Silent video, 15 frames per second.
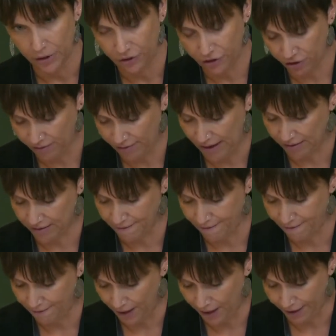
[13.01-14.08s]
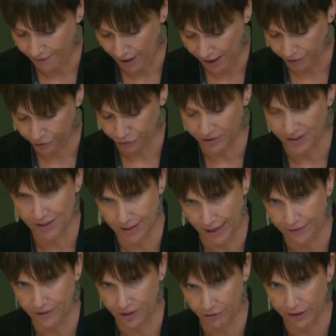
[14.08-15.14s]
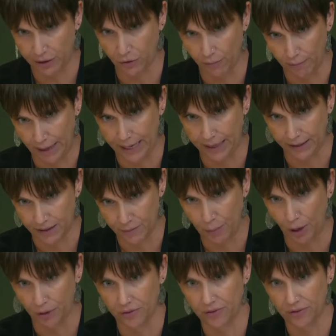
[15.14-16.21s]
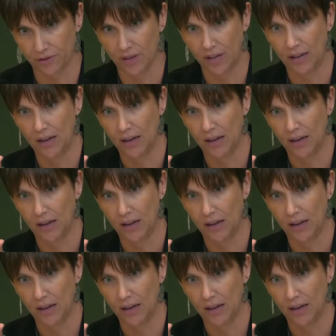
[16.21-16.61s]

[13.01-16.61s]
2,500 safety critical maintenance posts,